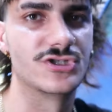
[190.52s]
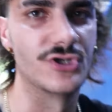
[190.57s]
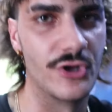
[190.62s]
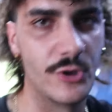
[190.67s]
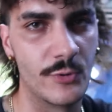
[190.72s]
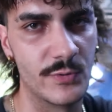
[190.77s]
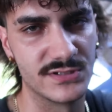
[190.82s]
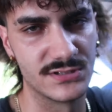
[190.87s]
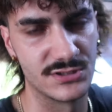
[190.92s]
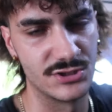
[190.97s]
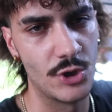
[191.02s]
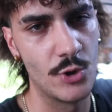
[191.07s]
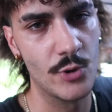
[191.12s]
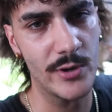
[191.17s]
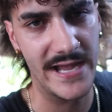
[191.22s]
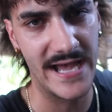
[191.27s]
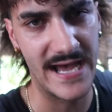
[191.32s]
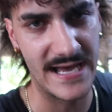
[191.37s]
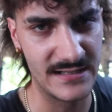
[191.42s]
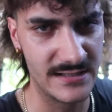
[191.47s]
so there was no
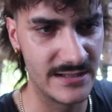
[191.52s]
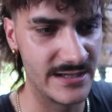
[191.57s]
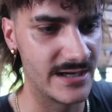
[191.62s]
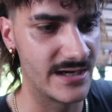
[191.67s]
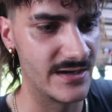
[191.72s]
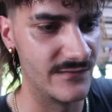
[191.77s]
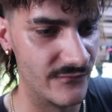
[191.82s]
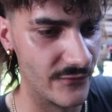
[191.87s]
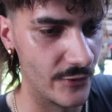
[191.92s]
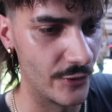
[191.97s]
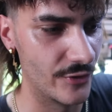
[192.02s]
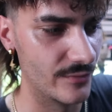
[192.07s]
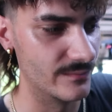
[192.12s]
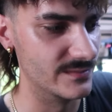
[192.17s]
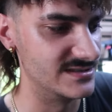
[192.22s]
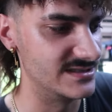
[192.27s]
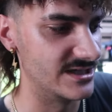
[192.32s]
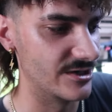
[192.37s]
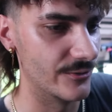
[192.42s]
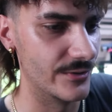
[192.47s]
catalytic converter
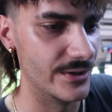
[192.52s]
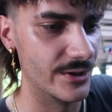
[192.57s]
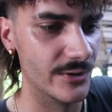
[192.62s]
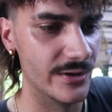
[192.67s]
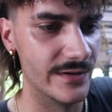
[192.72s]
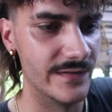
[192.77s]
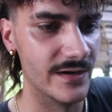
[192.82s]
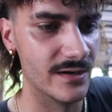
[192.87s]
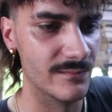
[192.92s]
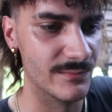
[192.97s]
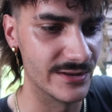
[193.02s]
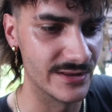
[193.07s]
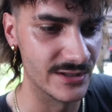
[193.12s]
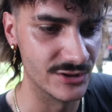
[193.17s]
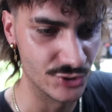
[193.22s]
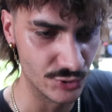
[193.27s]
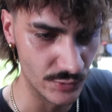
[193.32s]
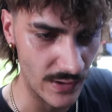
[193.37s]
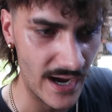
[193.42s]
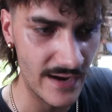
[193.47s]
material in there, but the
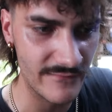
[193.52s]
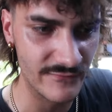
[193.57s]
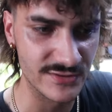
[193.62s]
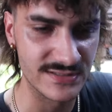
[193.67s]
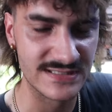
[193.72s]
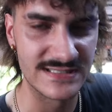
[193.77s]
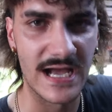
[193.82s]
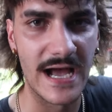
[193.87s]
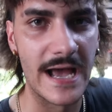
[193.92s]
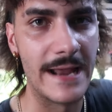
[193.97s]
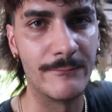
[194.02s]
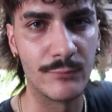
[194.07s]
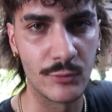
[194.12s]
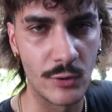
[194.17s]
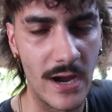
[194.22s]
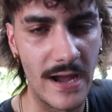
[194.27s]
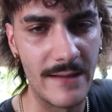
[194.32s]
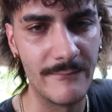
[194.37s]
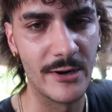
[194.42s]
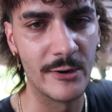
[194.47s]
driver's side
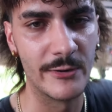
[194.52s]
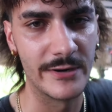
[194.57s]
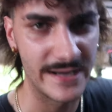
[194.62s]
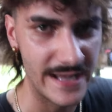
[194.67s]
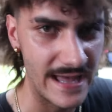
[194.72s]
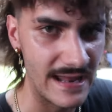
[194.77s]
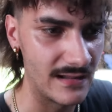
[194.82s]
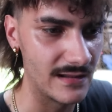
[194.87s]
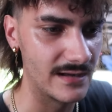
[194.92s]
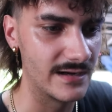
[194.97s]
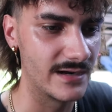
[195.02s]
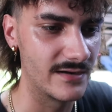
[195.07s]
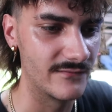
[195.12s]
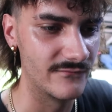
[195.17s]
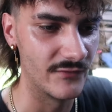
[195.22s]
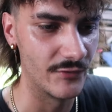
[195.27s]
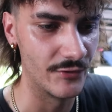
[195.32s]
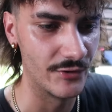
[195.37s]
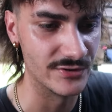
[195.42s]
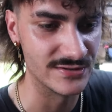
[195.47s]
primary catalytic
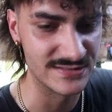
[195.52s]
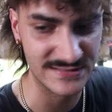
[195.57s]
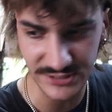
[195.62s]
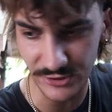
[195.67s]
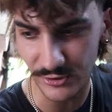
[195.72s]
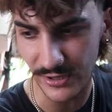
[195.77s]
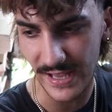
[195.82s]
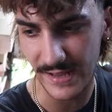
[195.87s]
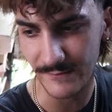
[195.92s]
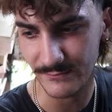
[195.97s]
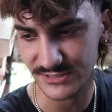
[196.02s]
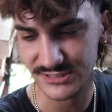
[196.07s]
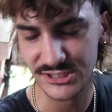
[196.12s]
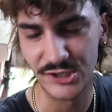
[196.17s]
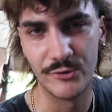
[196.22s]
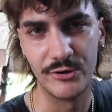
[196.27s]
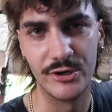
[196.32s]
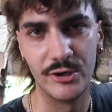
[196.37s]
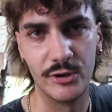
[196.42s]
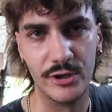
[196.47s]
converter still had
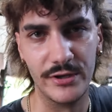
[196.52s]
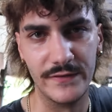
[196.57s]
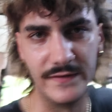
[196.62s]
material